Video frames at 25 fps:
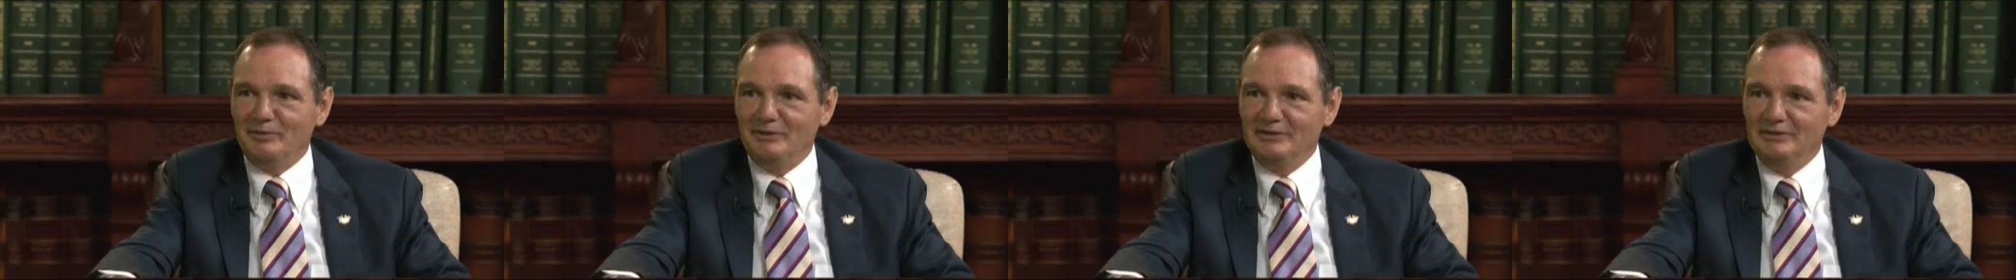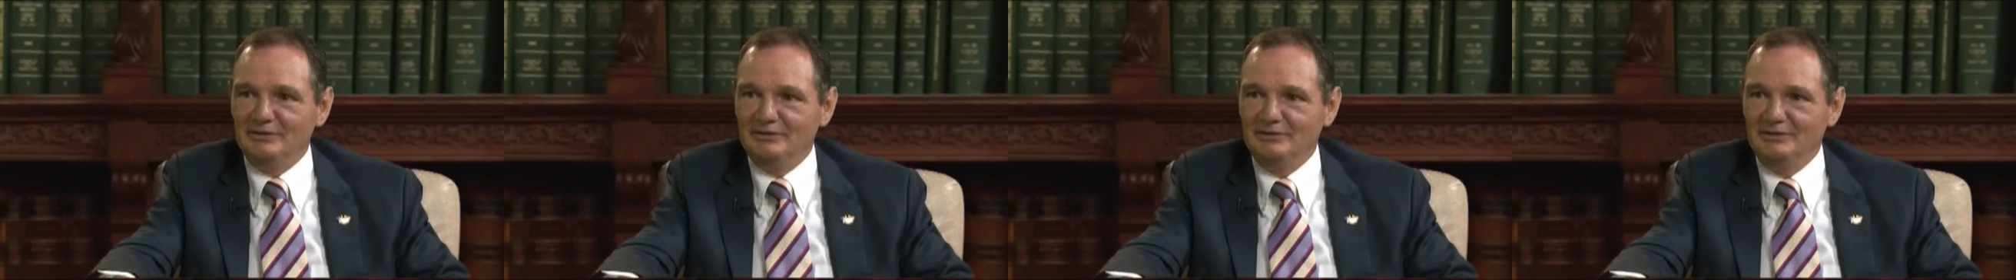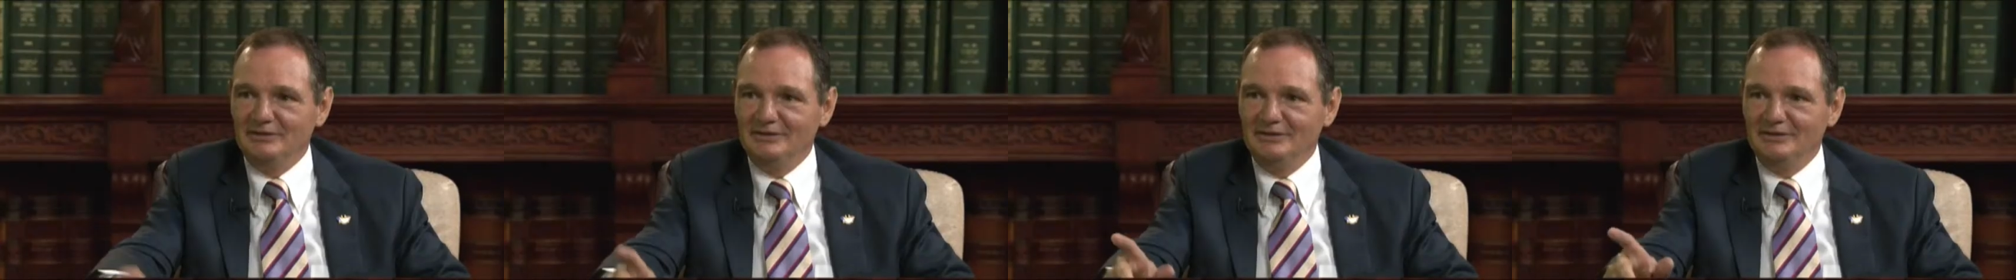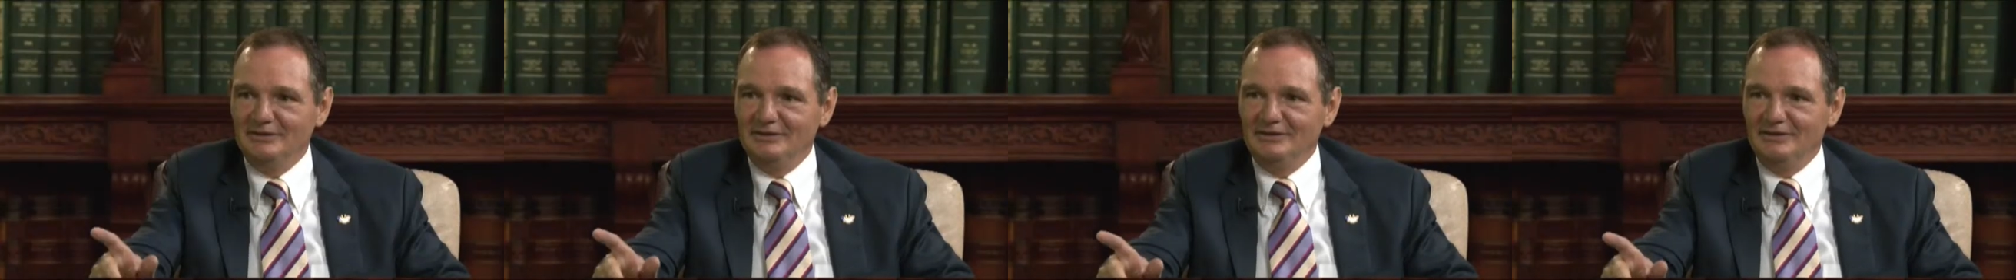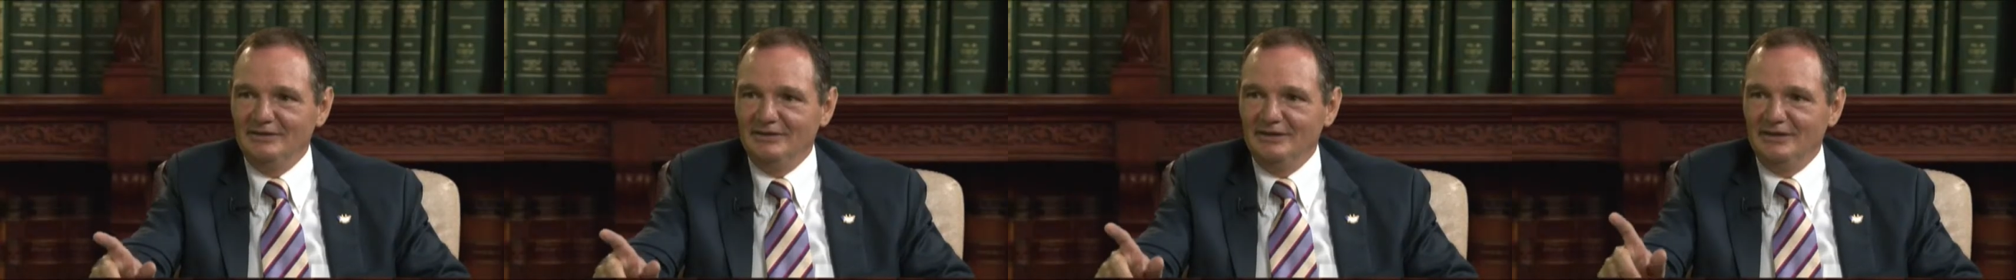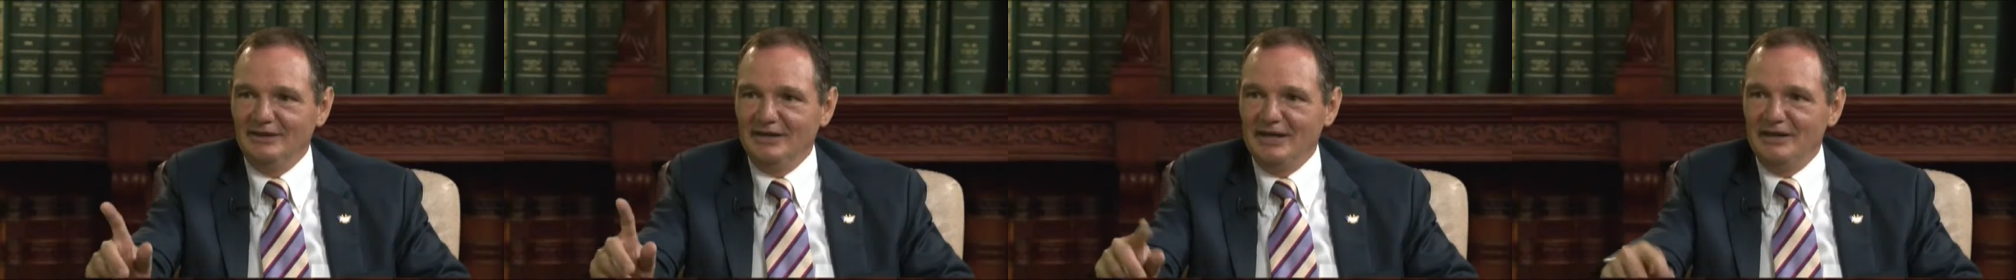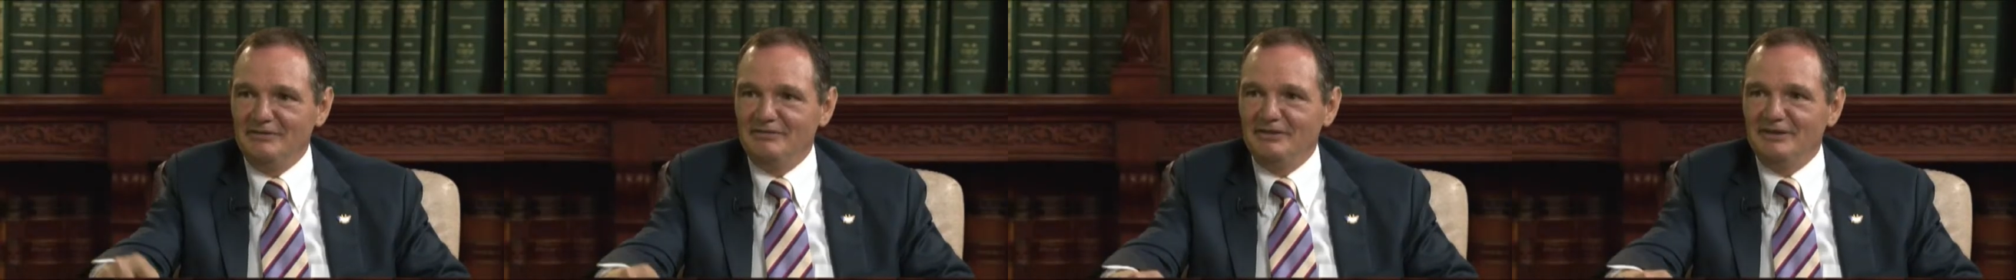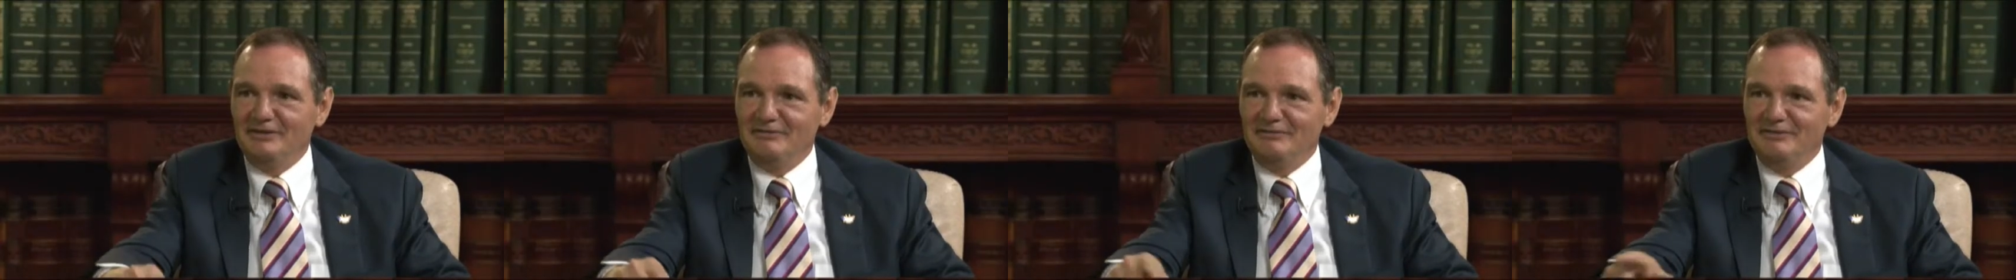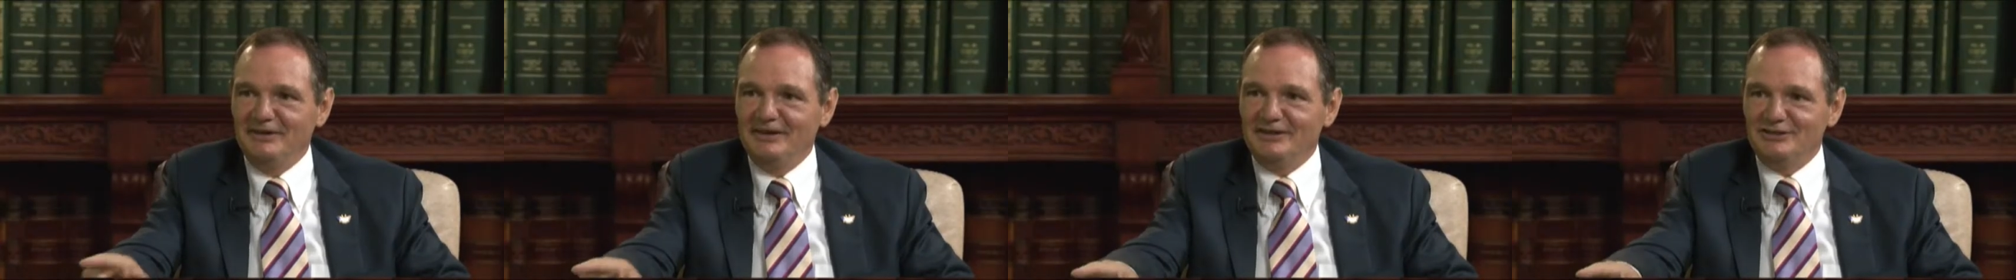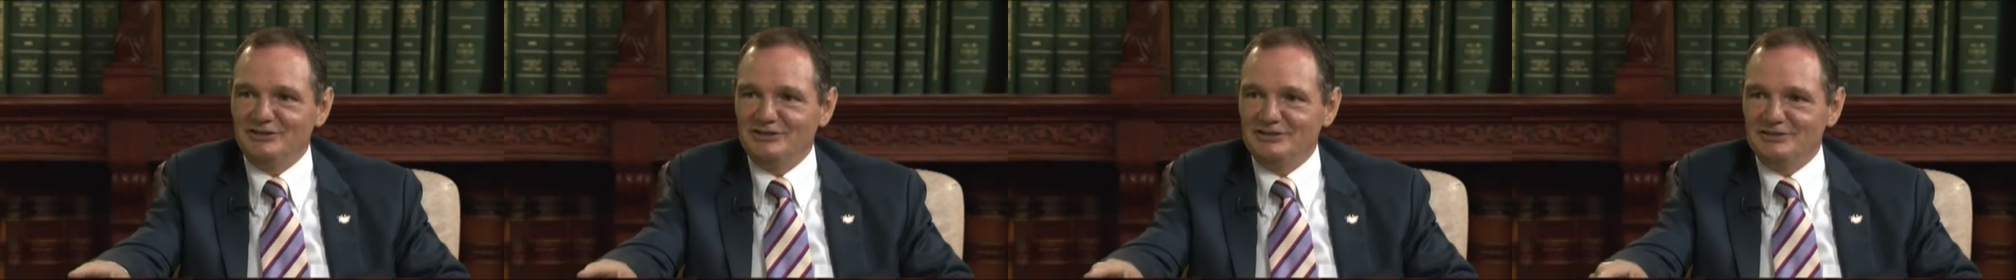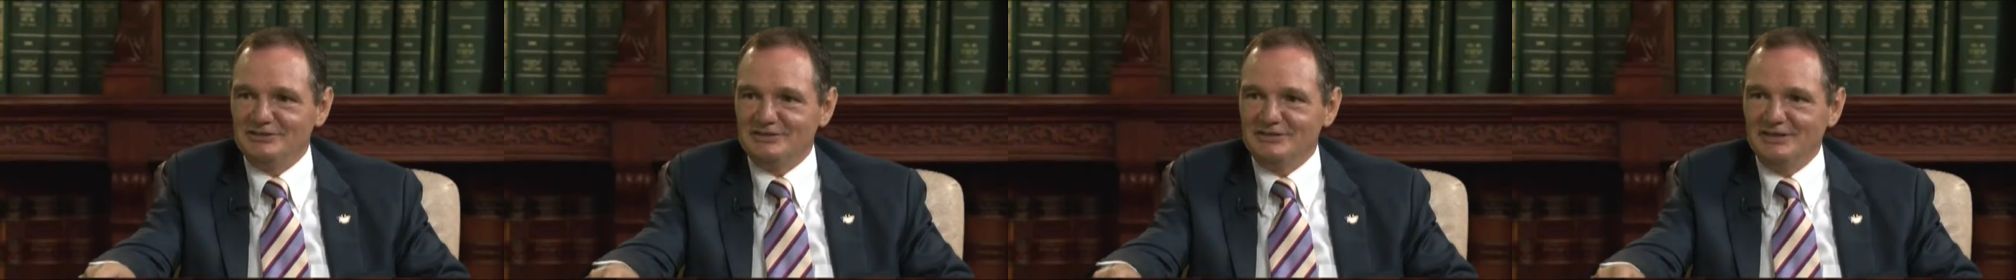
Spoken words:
way. I gave out vouchers,